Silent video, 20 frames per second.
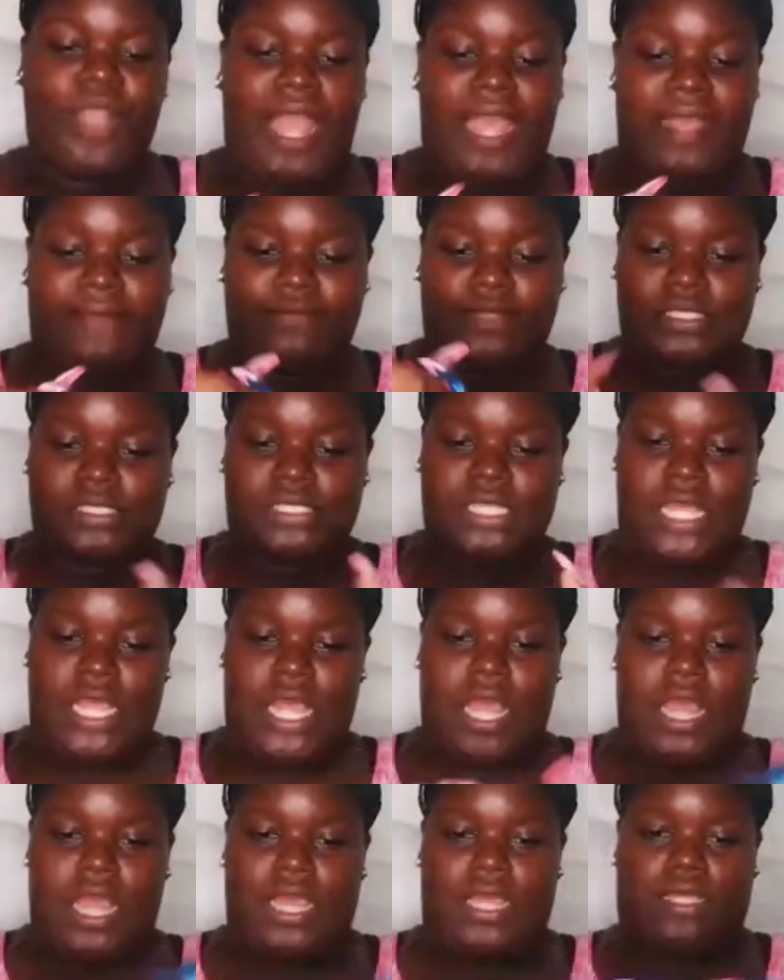I have this
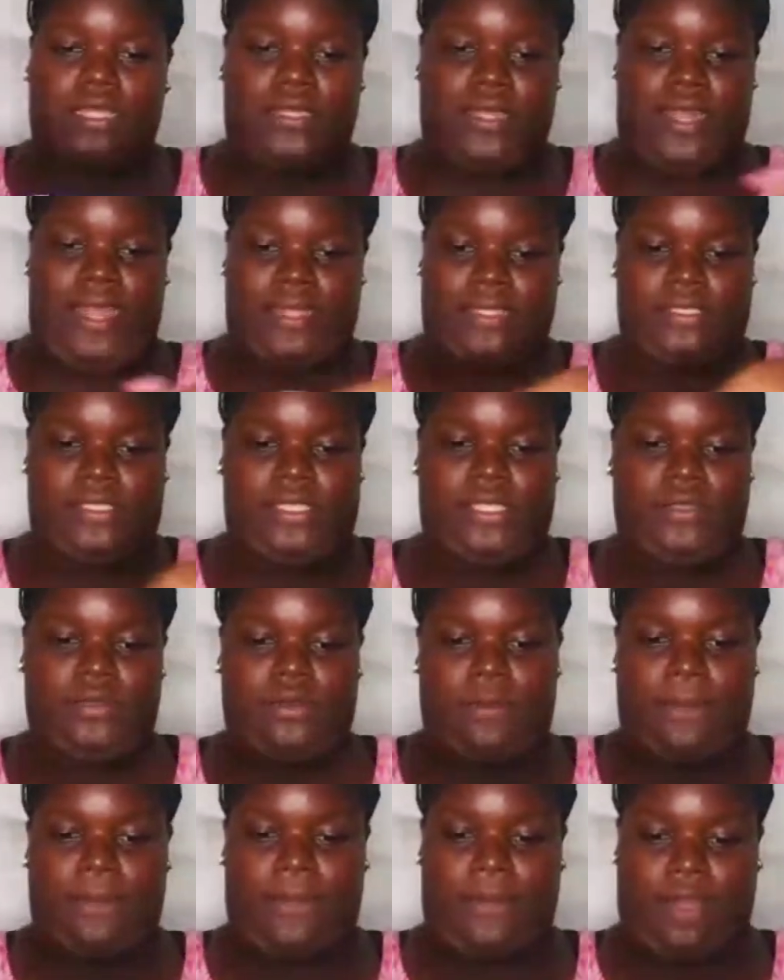next
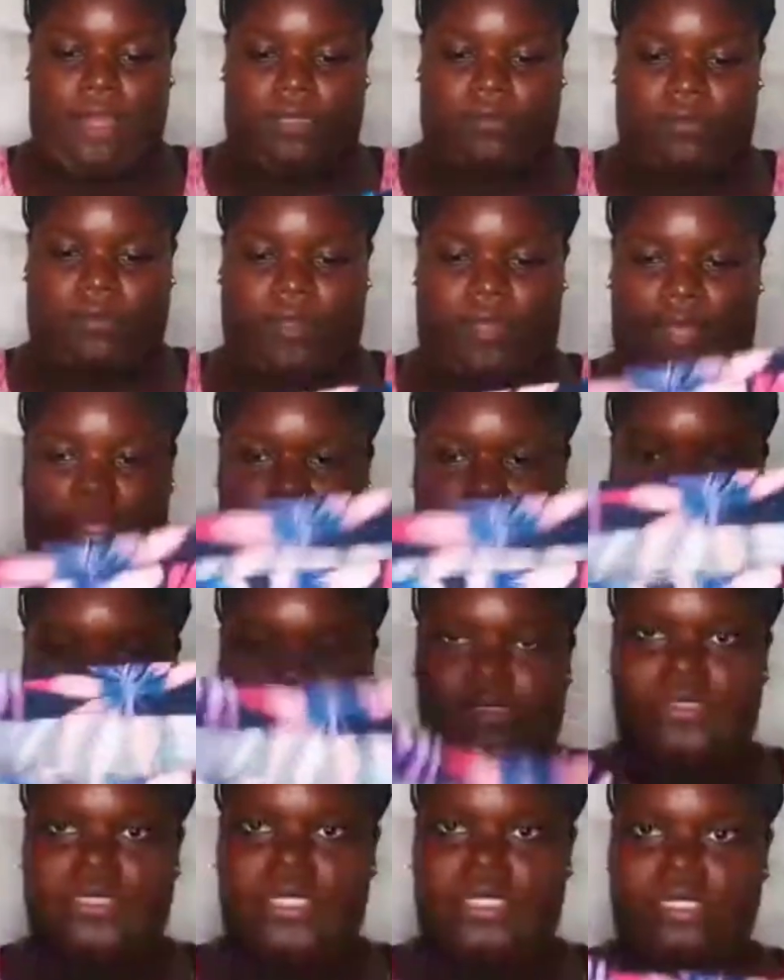cute bottom,
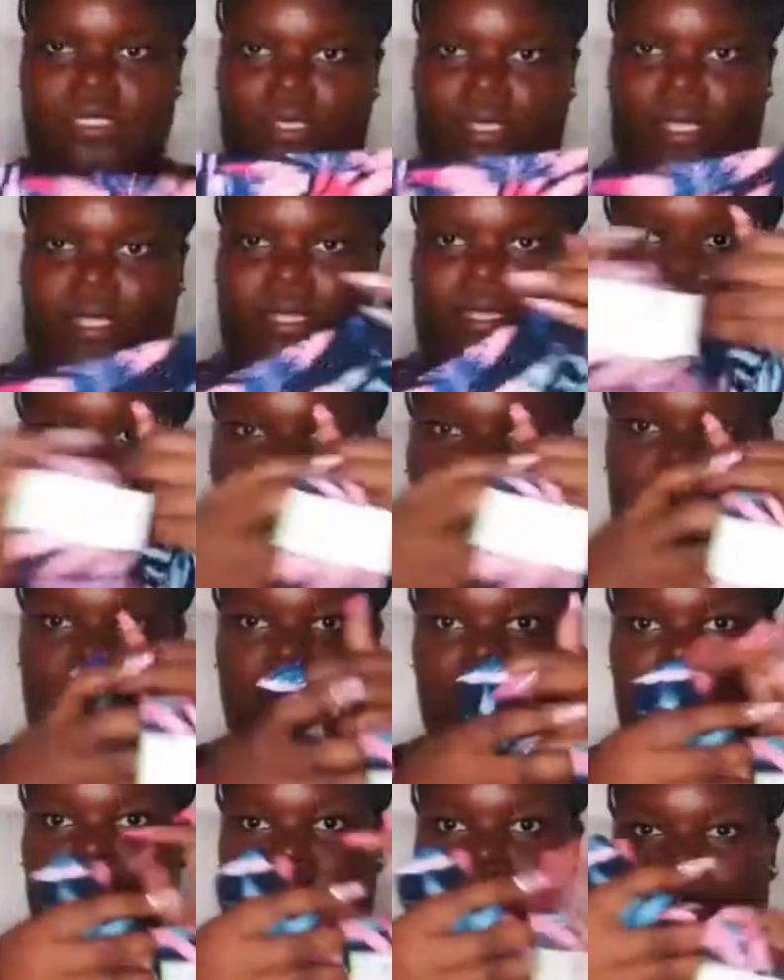guys. I just like it.
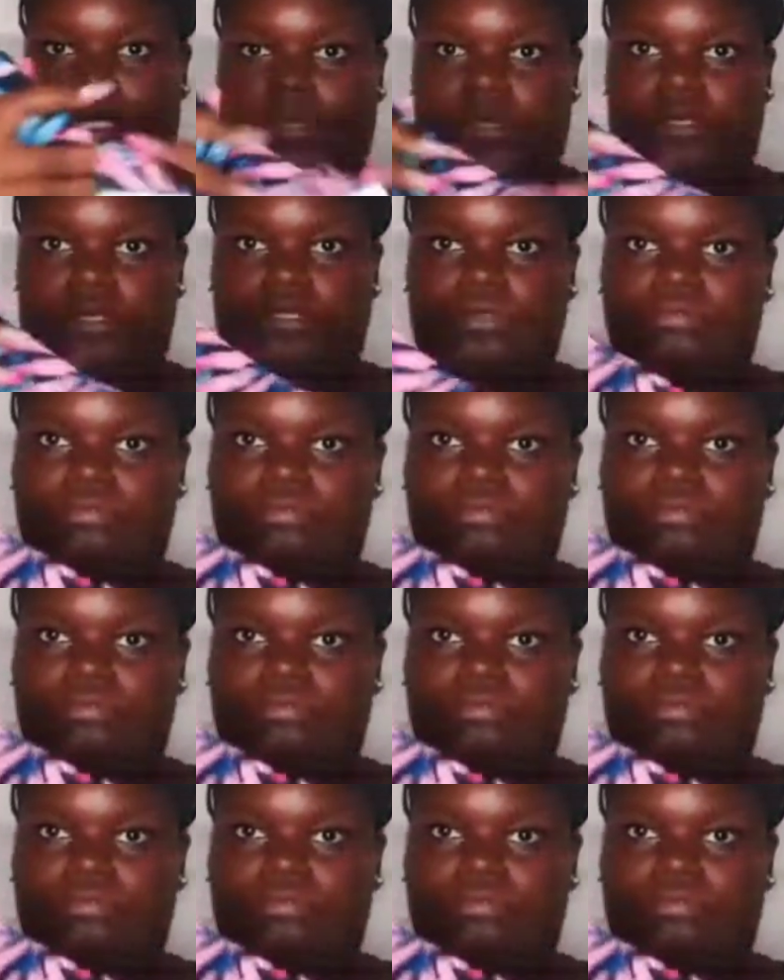It's really cute.